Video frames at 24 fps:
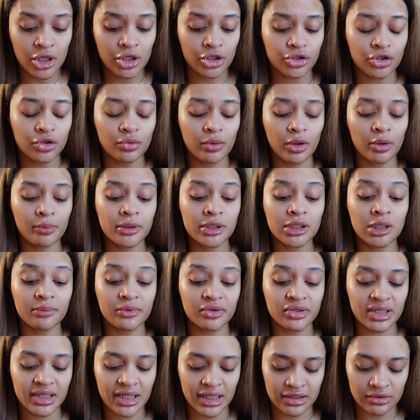You will be
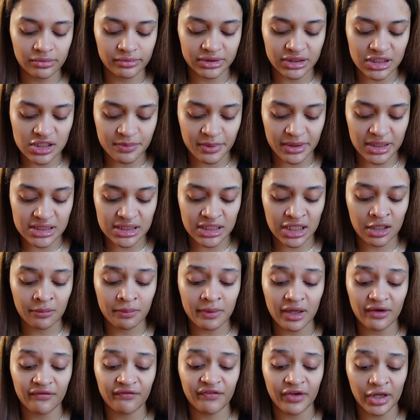communicating with this person. It could
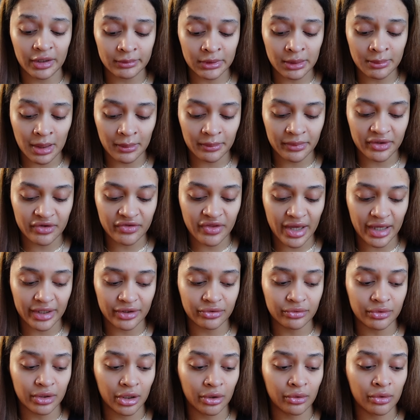be a family member that,
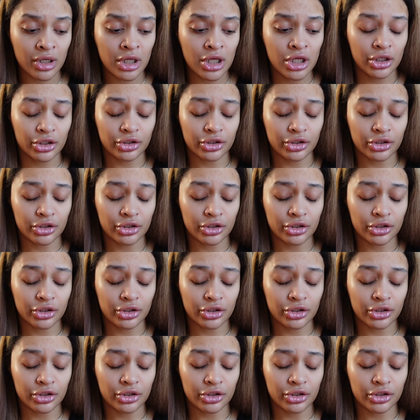you know,